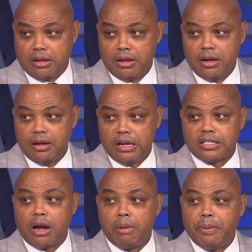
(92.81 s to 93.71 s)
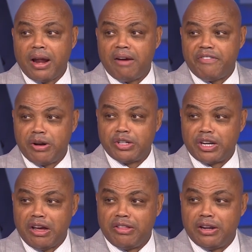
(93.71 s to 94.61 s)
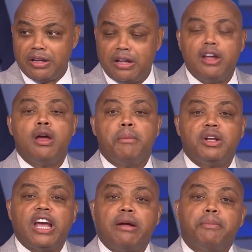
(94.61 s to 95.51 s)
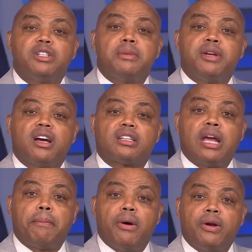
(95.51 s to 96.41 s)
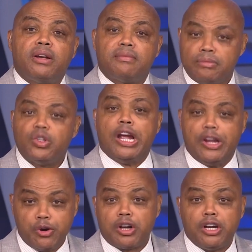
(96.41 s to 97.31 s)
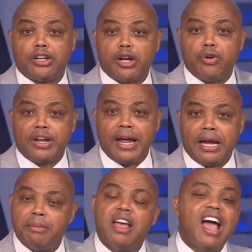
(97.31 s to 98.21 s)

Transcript: Yeah. That's how we put our furniture together in the hood. Well, but hey, put some duct tape on it, and you're good to go, Dame.